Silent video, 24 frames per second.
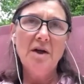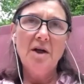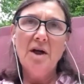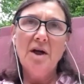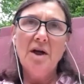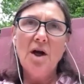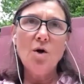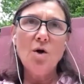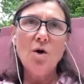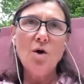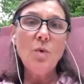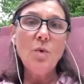
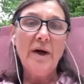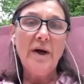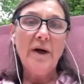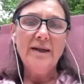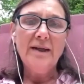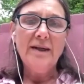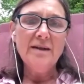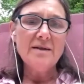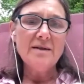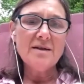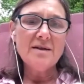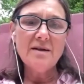are
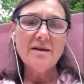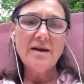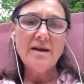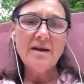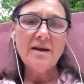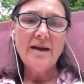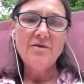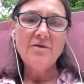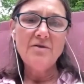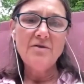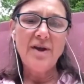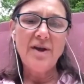white
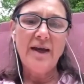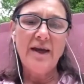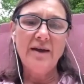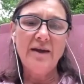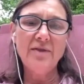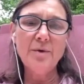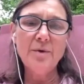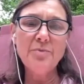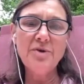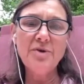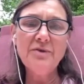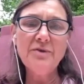have had
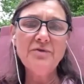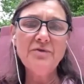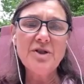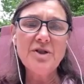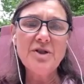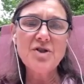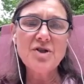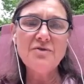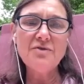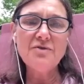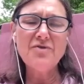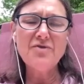the
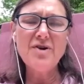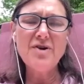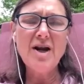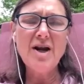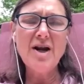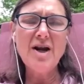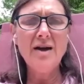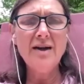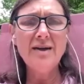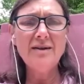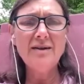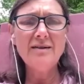privilege of
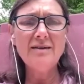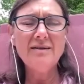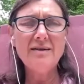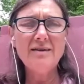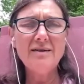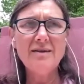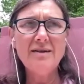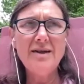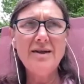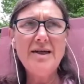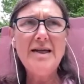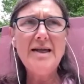not
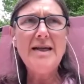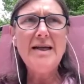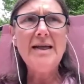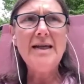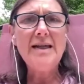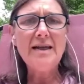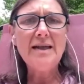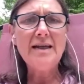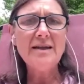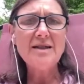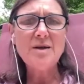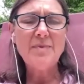
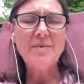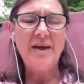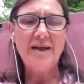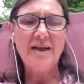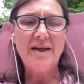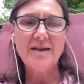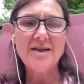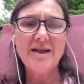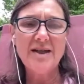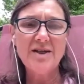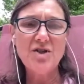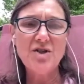needing to pay
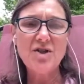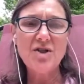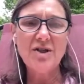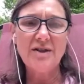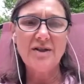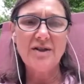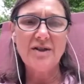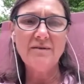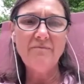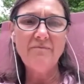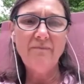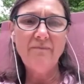
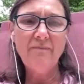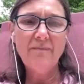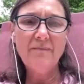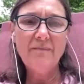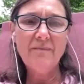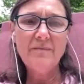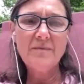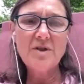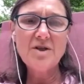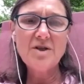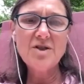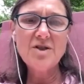attention
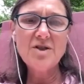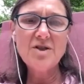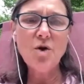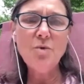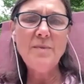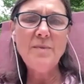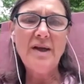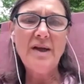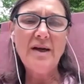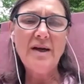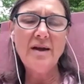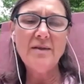to so
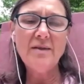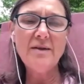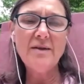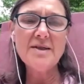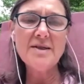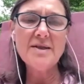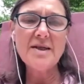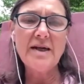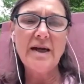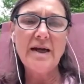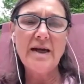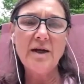many of
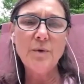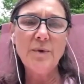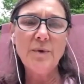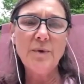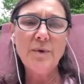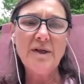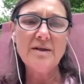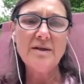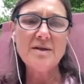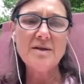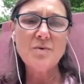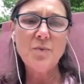these
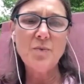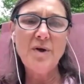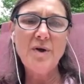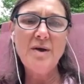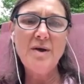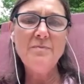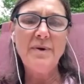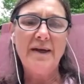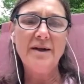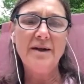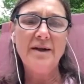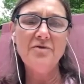inequities. We
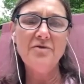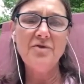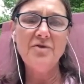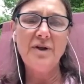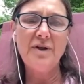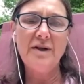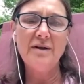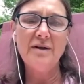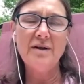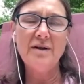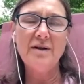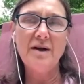
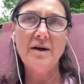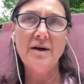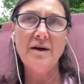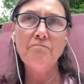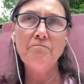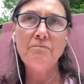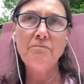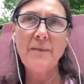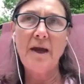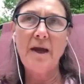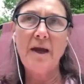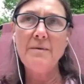benefit.
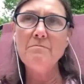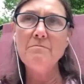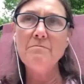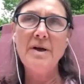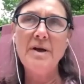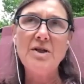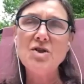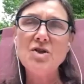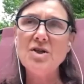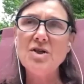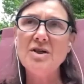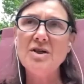I
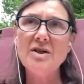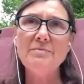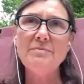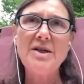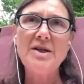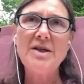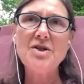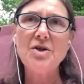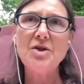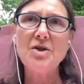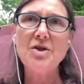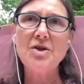mentioned in my
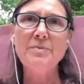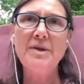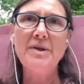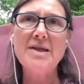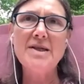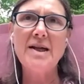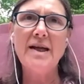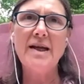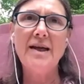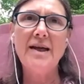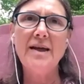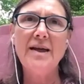sermon
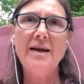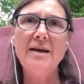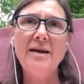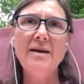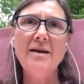today